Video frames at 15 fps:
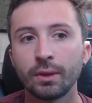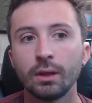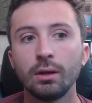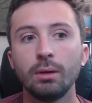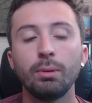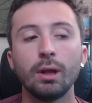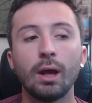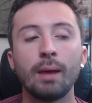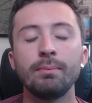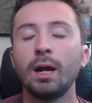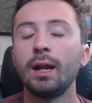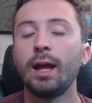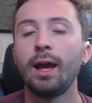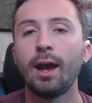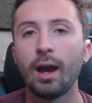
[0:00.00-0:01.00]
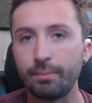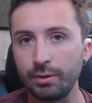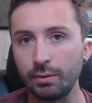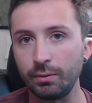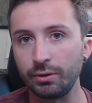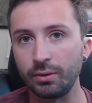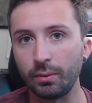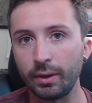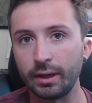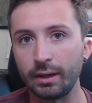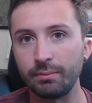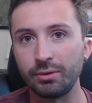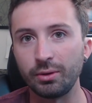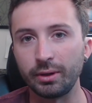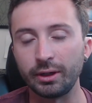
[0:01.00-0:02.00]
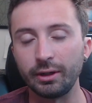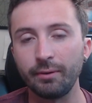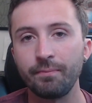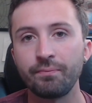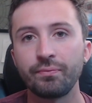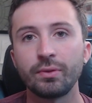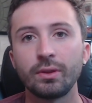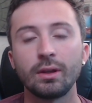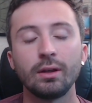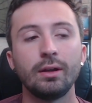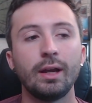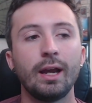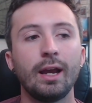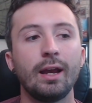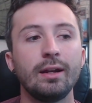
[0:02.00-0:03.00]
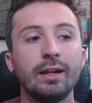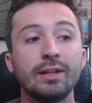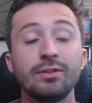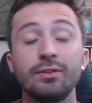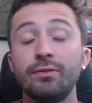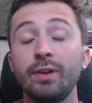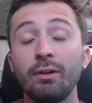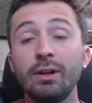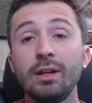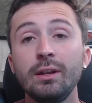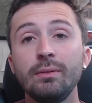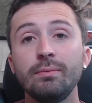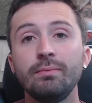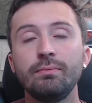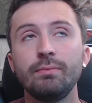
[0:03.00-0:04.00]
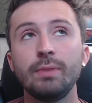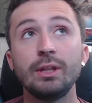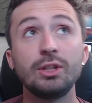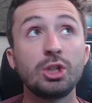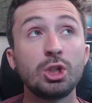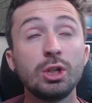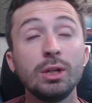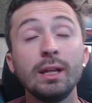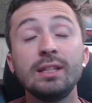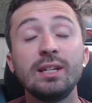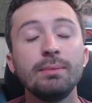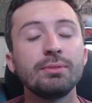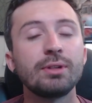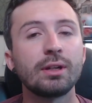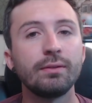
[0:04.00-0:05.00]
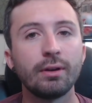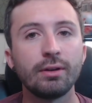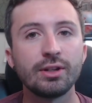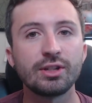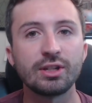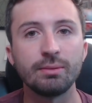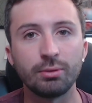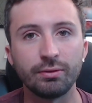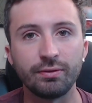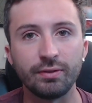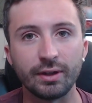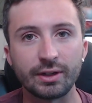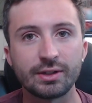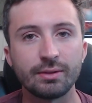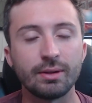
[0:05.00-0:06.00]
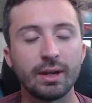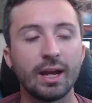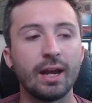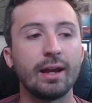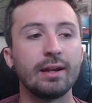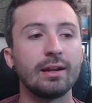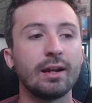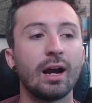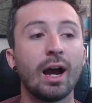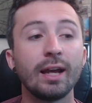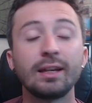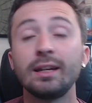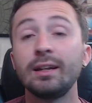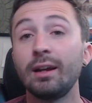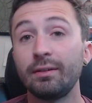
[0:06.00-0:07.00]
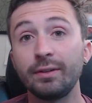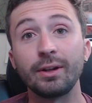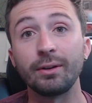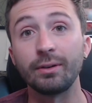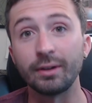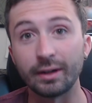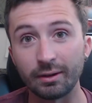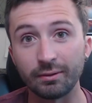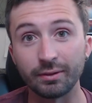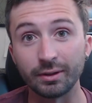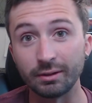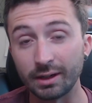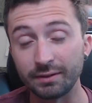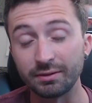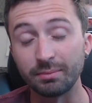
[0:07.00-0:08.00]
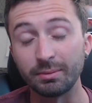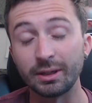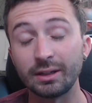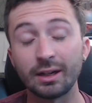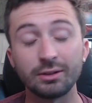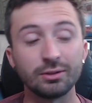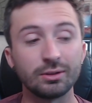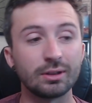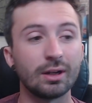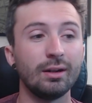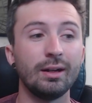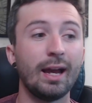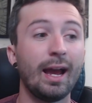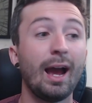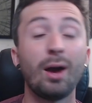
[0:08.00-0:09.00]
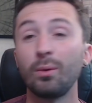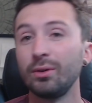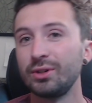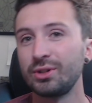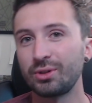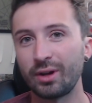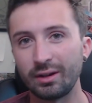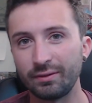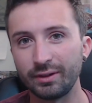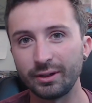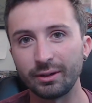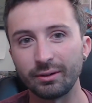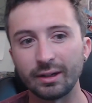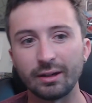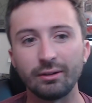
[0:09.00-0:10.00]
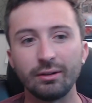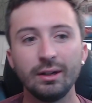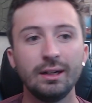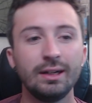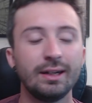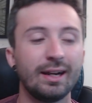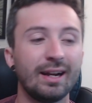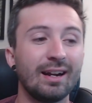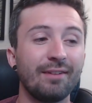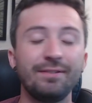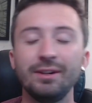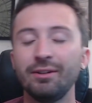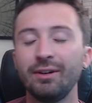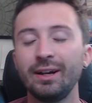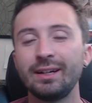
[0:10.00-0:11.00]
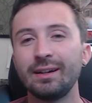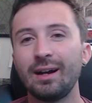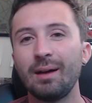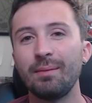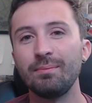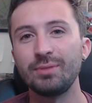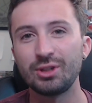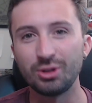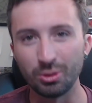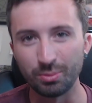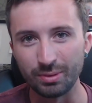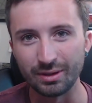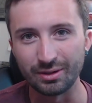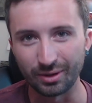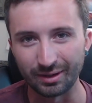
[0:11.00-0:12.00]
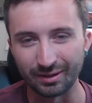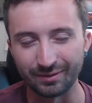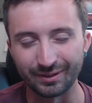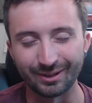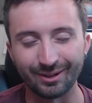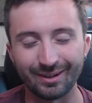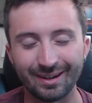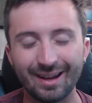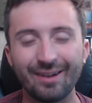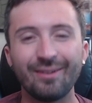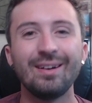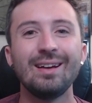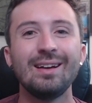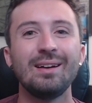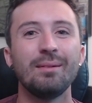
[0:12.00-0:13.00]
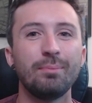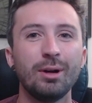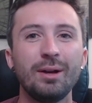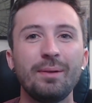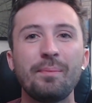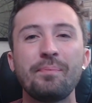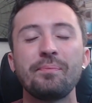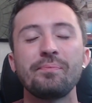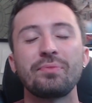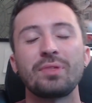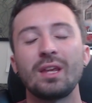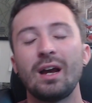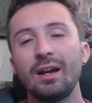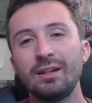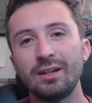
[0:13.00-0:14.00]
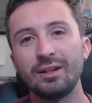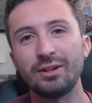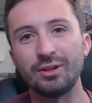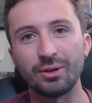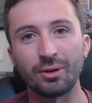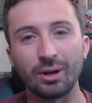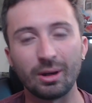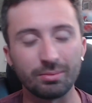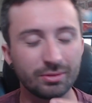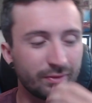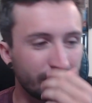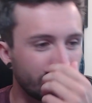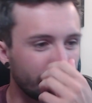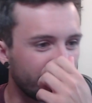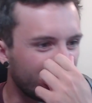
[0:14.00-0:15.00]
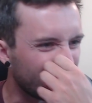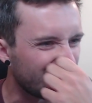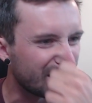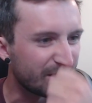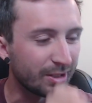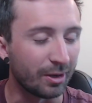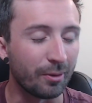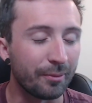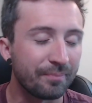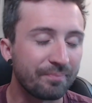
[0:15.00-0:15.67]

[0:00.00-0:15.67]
but I'm not happy with the way I'm doing it. And it seems like a very simple fix, and I cannot figure it out for the life of me. I took hours trying to figure it out, and I feel like I'm stupid trying to figure it out. But I need your help to figure it out. So